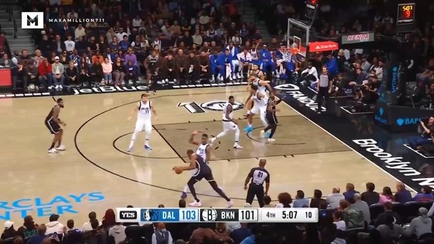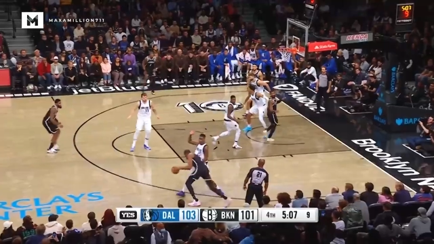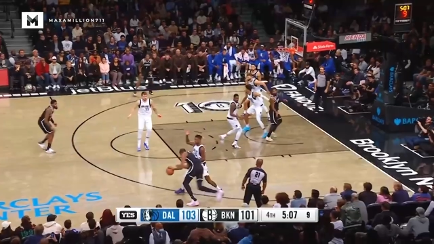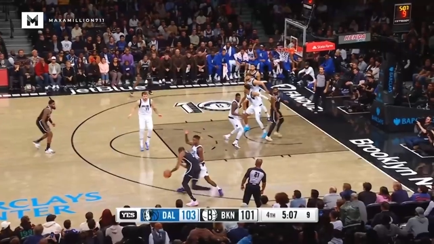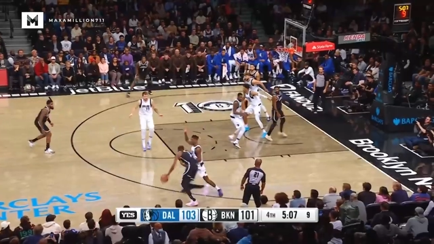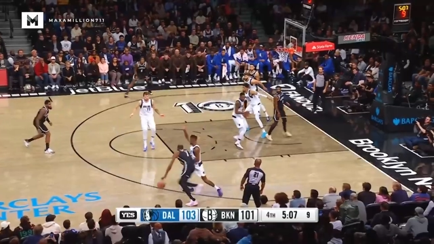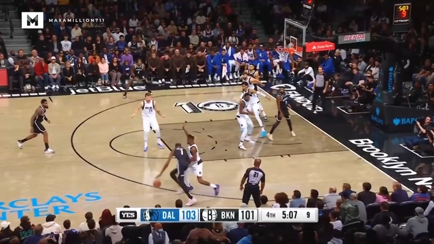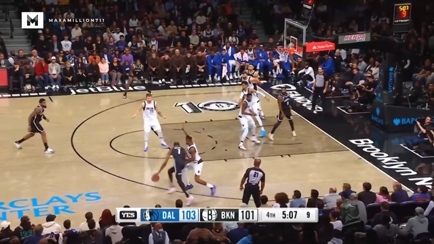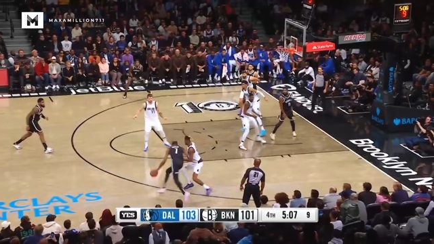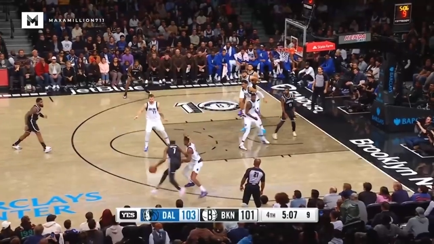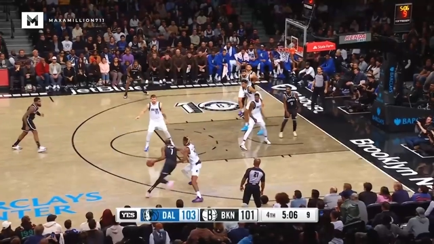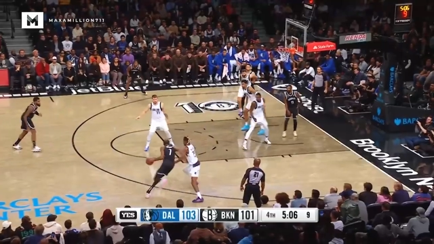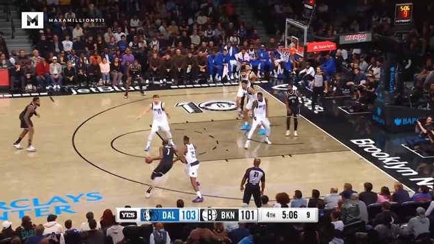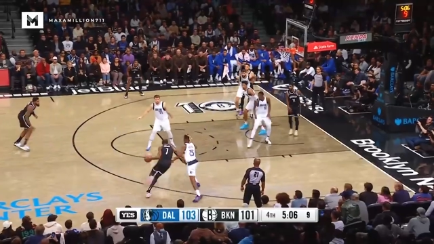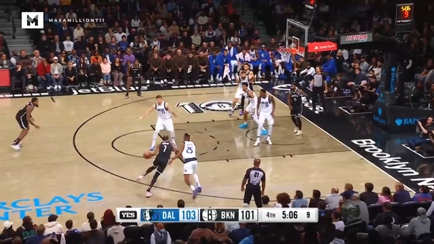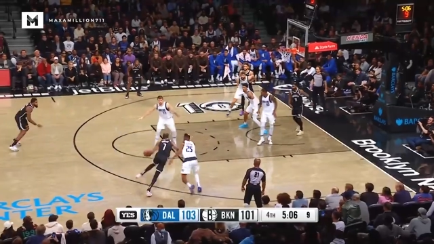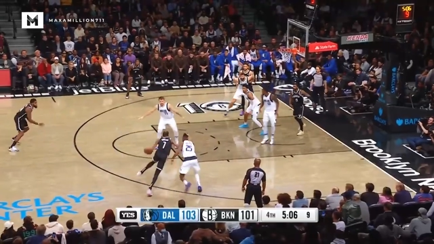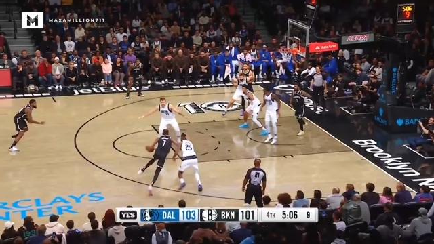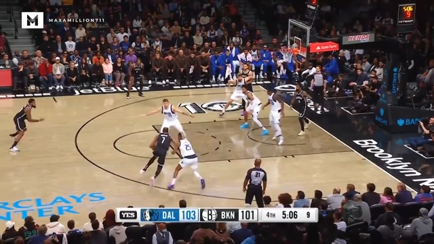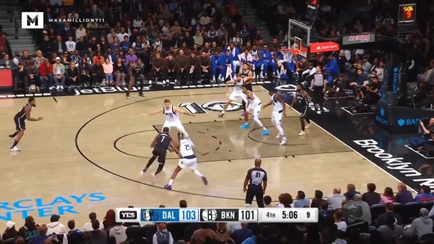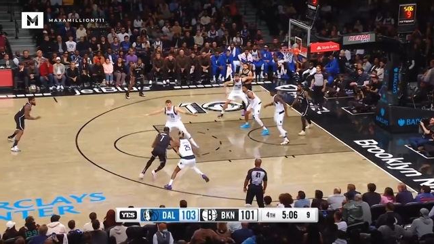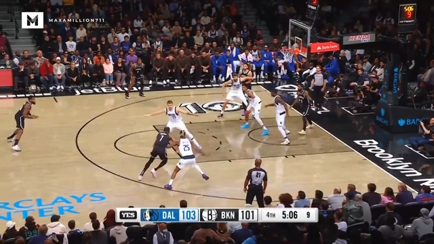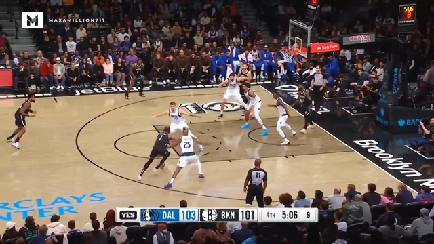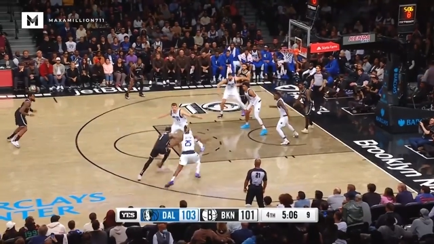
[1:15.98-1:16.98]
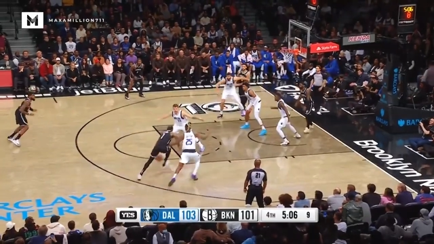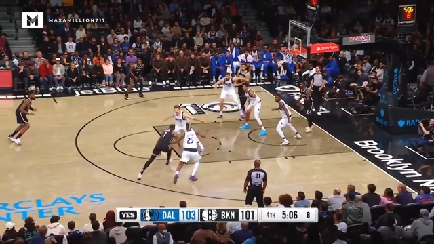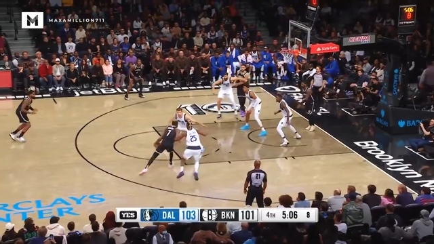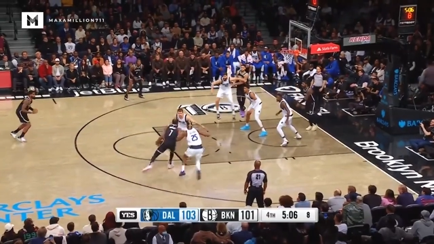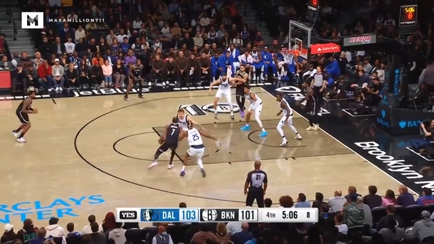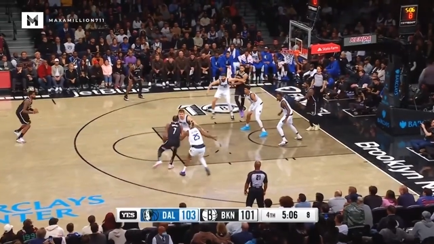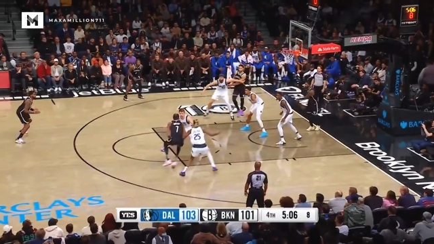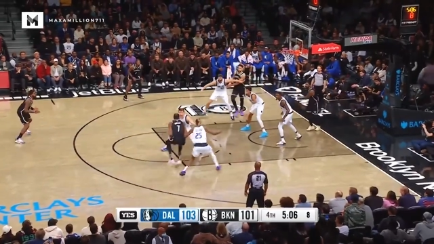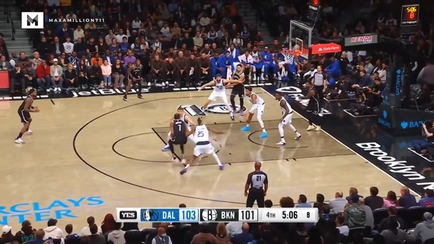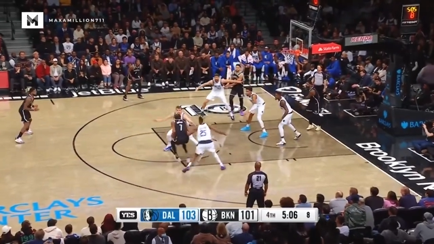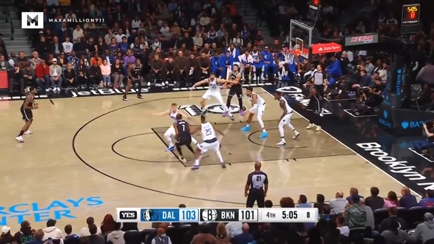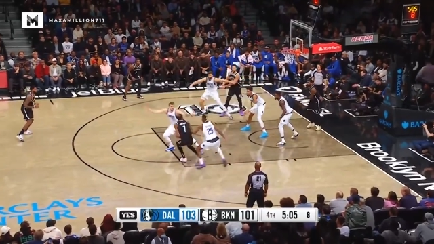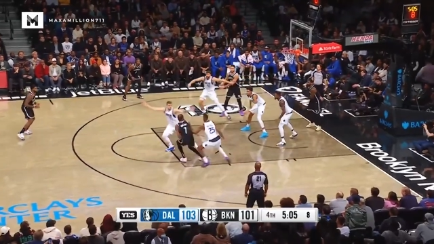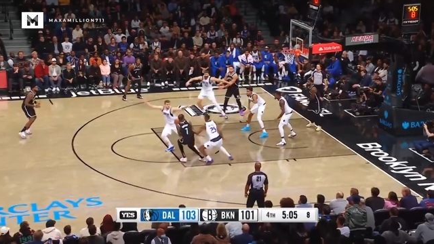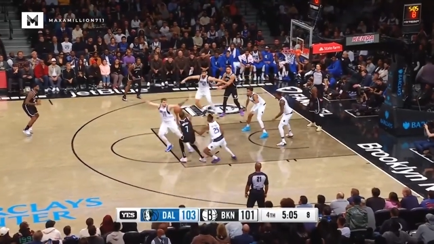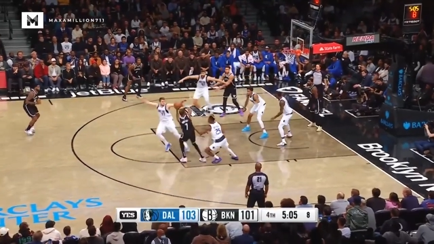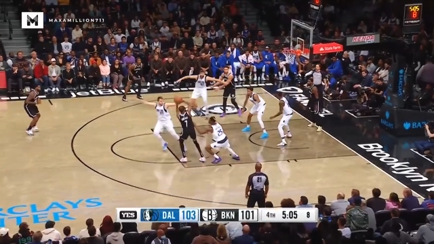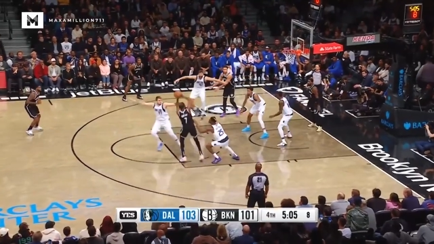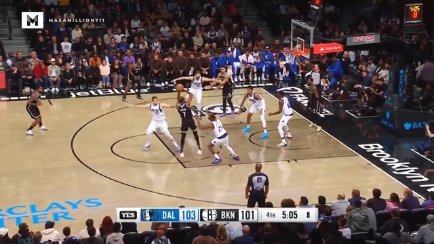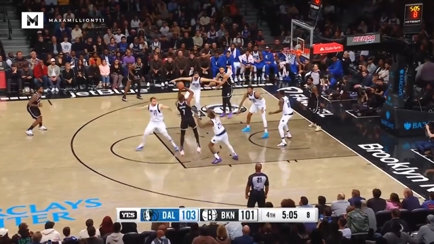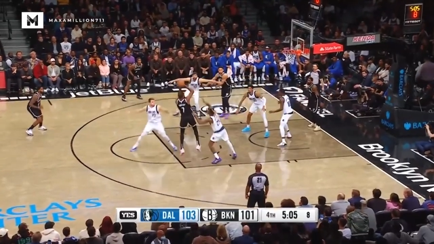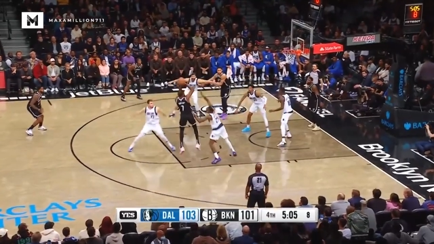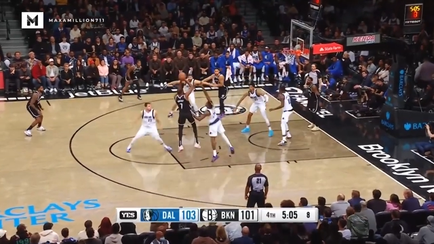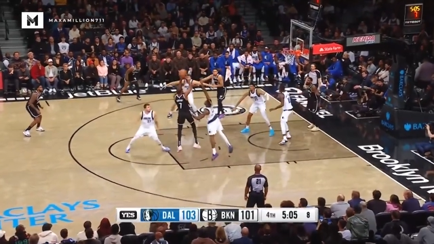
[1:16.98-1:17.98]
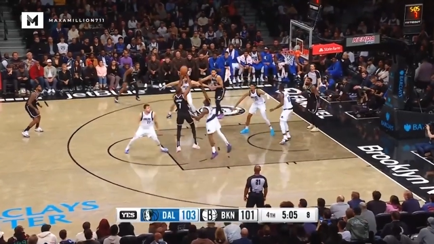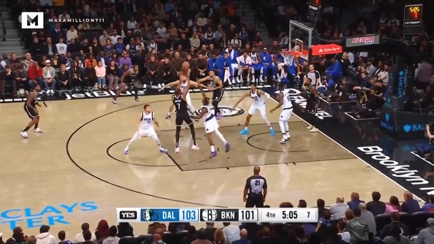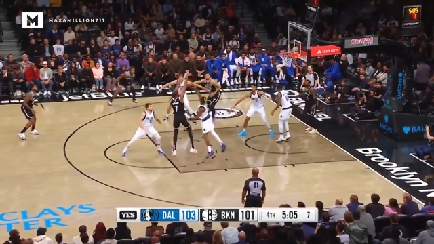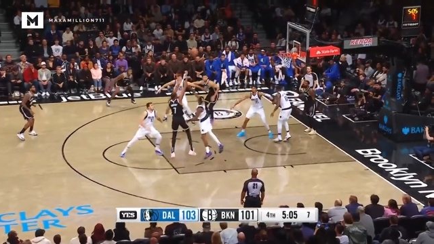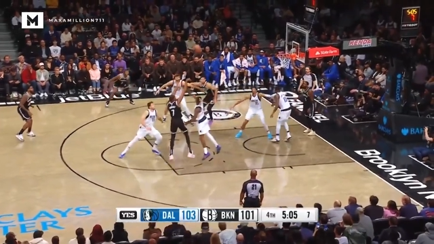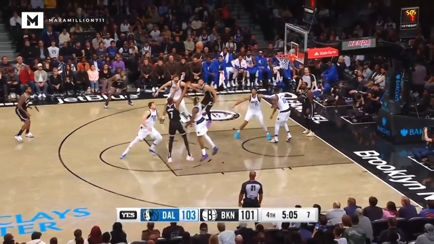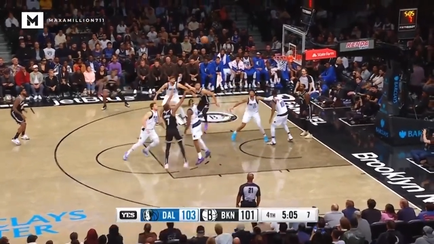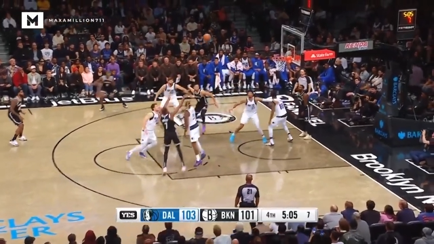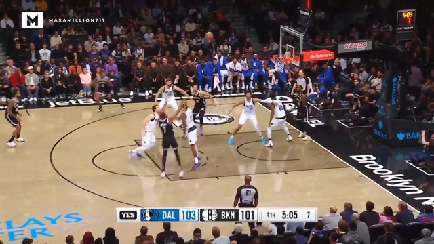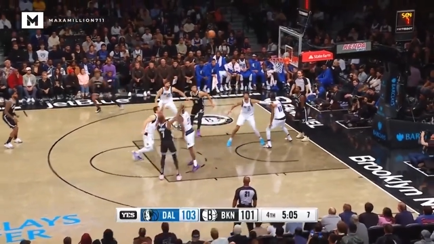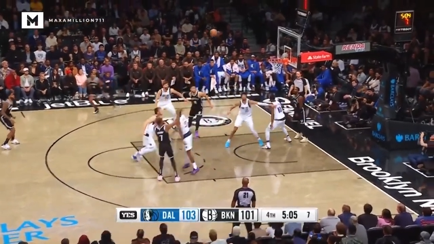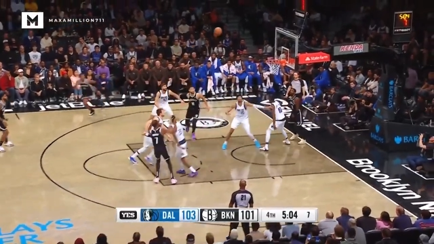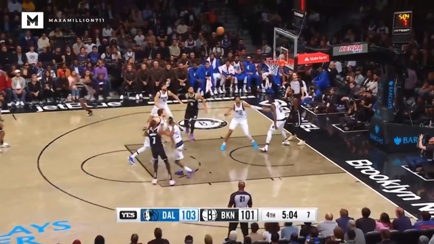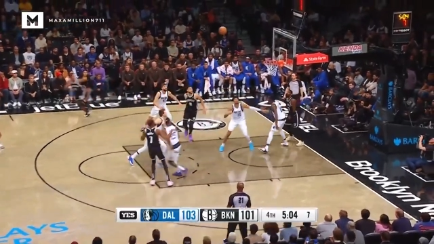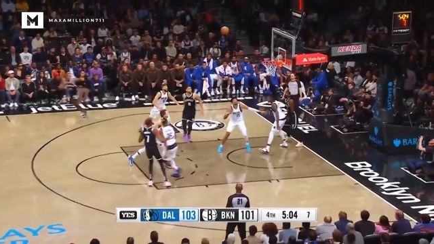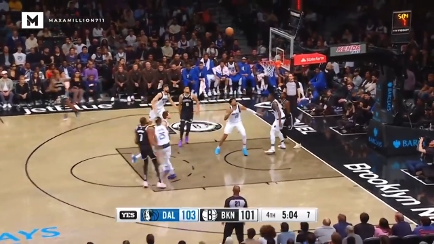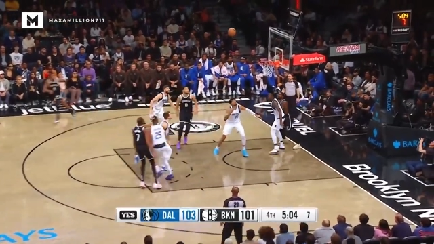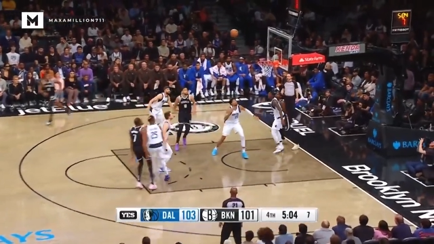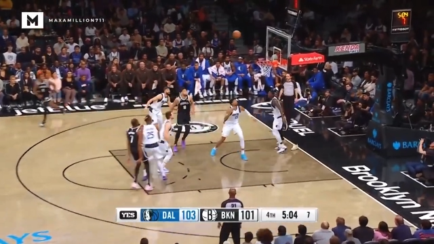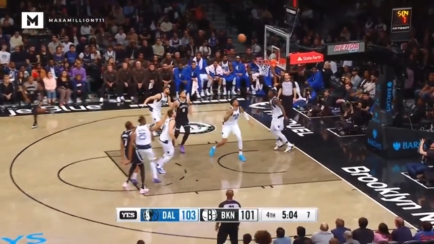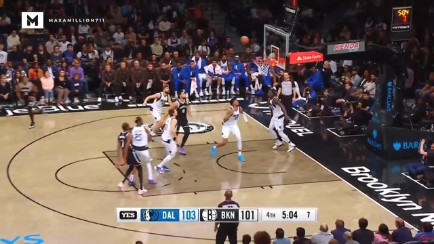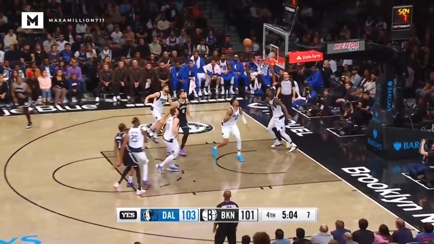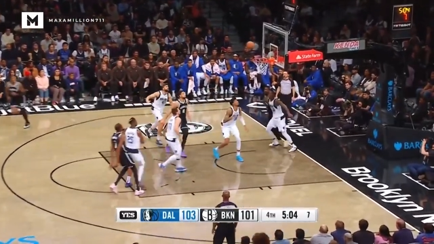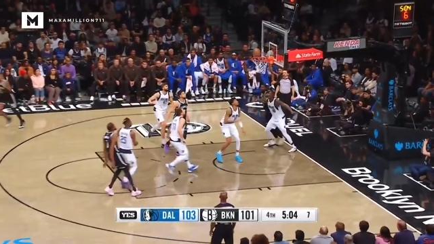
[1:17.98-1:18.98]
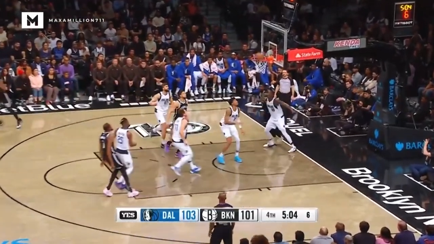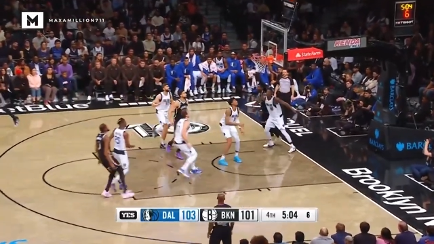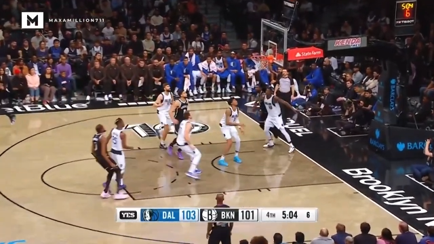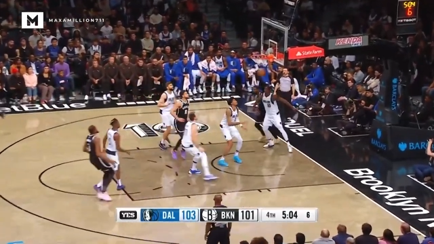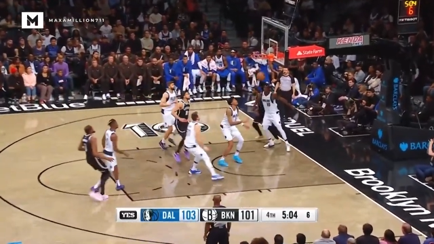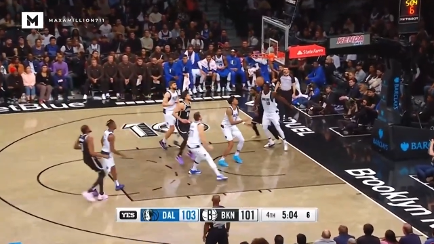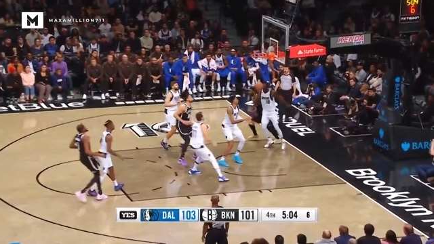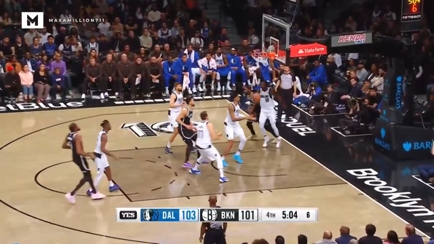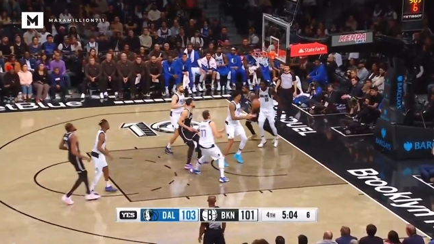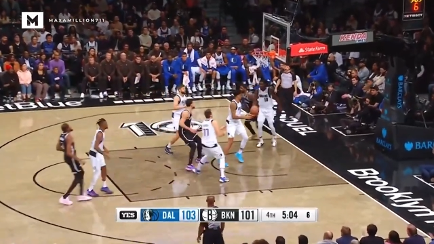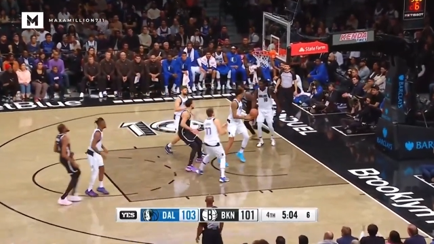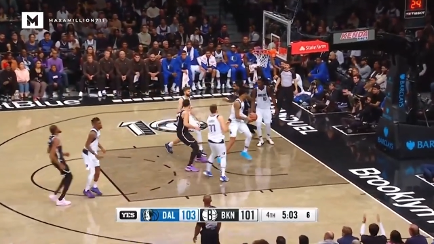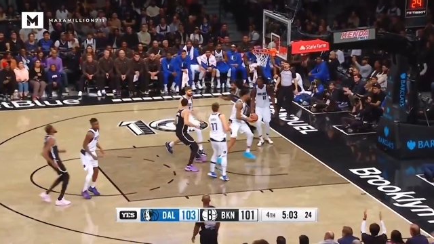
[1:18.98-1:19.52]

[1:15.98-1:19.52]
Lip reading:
No face is visible, so there are no lips to read.